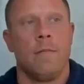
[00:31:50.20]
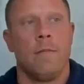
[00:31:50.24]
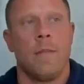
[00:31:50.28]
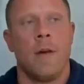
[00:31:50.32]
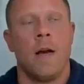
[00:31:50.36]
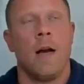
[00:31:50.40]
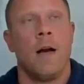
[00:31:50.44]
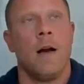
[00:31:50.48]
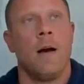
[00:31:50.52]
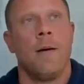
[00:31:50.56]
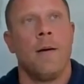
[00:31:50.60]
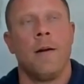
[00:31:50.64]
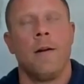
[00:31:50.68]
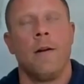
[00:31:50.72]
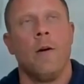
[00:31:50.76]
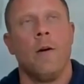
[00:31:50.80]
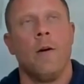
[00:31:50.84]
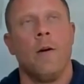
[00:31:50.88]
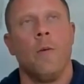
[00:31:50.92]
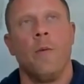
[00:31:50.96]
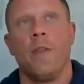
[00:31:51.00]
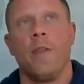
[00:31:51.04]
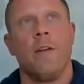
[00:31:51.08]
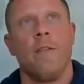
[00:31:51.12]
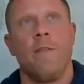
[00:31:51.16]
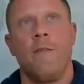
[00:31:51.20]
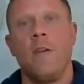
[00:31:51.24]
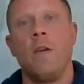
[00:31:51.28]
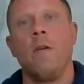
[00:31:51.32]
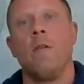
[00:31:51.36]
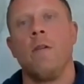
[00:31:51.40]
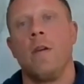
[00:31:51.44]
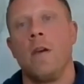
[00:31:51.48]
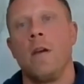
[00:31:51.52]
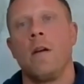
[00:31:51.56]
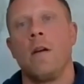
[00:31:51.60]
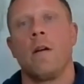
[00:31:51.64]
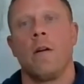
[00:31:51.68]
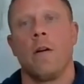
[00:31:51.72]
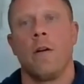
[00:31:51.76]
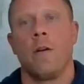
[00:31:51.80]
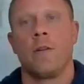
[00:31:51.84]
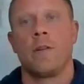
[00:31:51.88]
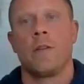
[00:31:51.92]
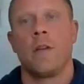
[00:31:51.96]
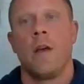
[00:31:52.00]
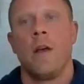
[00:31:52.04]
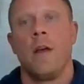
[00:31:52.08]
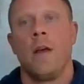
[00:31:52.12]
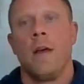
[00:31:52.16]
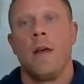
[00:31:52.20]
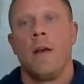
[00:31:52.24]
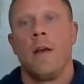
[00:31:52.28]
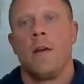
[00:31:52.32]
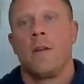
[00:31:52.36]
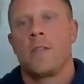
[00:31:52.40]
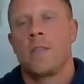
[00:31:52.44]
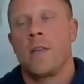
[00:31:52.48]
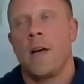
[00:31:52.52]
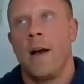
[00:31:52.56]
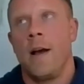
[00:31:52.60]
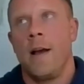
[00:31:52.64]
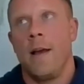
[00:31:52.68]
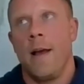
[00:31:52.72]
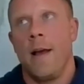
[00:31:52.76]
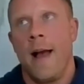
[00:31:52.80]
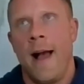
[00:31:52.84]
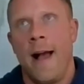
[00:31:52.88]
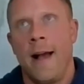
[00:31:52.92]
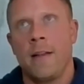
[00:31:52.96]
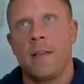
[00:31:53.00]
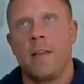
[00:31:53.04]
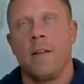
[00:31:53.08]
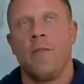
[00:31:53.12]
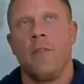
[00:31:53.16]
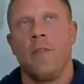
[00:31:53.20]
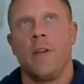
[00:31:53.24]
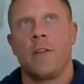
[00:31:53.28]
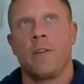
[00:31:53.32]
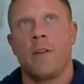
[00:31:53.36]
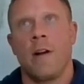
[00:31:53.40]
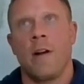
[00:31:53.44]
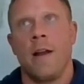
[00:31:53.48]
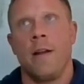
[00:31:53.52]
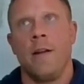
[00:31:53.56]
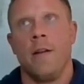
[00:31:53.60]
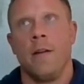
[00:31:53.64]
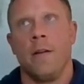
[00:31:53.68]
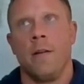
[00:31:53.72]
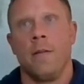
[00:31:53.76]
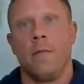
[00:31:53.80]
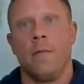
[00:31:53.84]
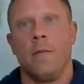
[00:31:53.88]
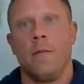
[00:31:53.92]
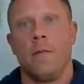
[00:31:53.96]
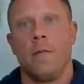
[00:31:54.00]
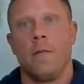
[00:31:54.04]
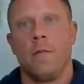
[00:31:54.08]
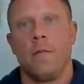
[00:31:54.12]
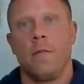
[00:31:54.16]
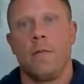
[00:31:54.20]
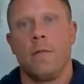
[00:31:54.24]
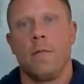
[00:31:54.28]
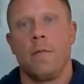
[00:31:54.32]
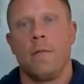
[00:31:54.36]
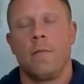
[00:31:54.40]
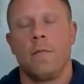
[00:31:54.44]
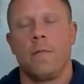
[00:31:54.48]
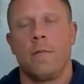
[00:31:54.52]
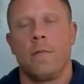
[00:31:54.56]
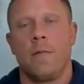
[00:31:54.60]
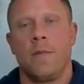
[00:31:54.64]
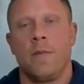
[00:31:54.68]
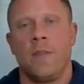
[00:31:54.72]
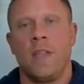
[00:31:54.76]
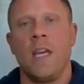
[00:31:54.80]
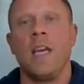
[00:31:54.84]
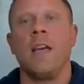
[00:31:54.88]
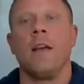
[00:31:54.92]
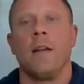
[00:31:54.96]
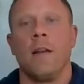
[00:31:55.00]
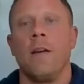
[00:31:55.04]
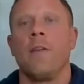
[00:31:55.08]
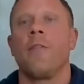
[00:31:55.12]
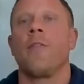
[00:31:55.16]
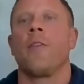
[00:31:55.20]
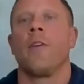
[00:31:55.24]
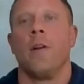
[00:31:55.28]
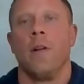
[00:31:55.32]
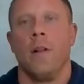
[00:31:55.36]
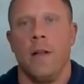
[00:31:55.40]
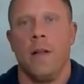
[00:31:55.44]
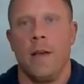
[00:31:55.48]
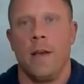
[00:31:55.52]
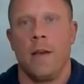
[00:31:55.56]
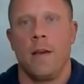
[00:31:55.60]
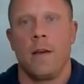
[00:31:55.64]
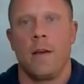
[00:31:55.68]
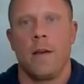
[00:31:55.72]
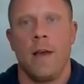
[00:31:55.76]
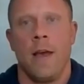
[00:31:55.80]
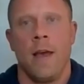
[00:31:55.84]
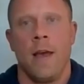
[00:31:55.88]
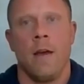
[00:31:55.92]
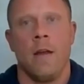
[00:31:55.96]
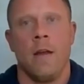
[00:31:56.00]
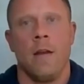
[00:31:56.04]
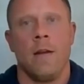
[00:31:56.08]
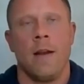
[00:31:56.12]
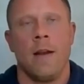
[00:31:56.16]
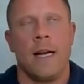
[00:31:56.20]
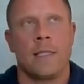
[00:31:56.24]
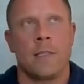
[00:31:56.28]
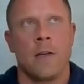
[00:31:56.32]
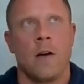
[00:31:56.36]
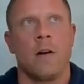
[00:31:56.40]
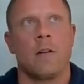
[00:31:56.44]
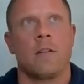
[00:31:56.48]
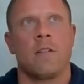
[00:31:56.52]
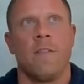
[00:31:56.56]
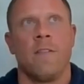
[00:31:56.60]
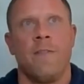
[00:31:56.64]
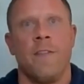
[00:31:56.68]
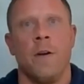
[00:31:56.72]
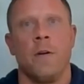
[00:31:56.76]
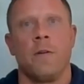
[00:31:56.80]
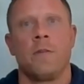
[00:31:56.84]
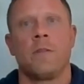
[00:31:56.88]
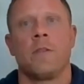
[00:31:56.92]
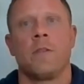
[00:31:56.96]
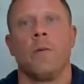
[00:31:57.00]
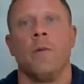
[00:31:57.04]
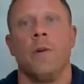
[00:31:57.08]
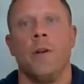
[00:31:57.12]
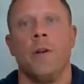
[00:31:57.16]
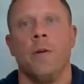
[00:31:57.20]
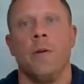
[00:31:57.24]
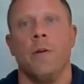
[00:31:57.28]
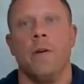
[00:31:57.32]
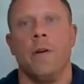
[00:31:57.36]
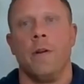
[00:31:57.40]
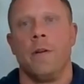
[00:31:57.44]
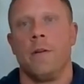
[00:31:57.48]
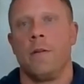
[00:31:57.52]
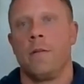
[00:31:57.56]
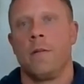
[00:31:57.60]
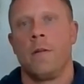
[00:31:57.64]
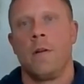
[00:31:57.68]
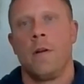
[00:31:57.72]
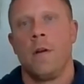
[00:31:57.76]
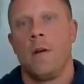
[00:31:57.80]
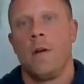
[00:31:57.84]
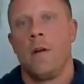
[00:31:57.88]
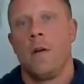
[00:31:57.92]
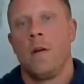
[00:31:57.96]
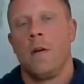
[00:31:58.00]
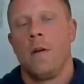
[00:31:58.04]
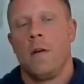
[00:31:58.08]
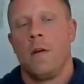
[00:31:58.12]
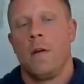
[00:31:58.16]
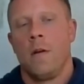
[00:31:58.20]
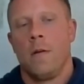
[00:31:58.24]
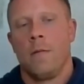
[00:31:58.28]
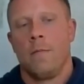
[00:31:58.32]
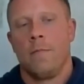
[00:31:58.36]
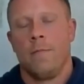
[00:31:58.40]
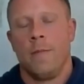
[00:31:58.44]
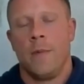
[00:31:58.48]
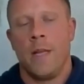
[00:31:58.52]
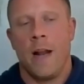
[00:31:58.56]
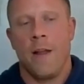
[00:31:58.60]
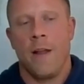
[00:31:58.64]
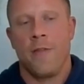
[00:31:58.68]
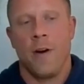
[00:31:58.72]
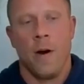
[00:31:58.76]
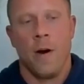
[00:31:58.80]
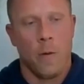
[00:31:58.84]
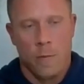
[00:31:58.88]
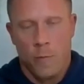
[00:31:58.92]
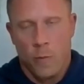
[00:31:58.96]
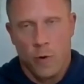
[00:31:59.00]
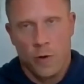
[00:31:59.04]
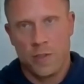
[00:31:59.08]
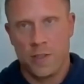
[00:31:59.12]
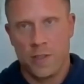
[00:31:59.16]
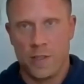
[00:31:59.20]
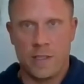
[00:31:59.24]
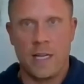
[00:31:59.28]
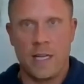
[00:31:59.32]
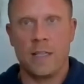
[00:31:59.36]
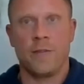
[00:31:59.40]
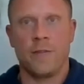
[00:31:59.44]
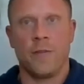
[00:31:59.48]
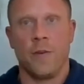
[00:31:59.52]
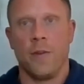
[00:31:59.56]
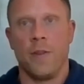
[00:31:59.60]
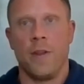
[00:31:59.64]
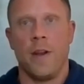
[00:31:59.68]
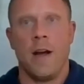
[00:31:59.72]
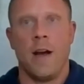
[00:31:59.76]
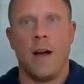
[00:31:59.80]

I don't know, within a few years. So I actively tried to think differently. And I talked to folks that I thought were more successful than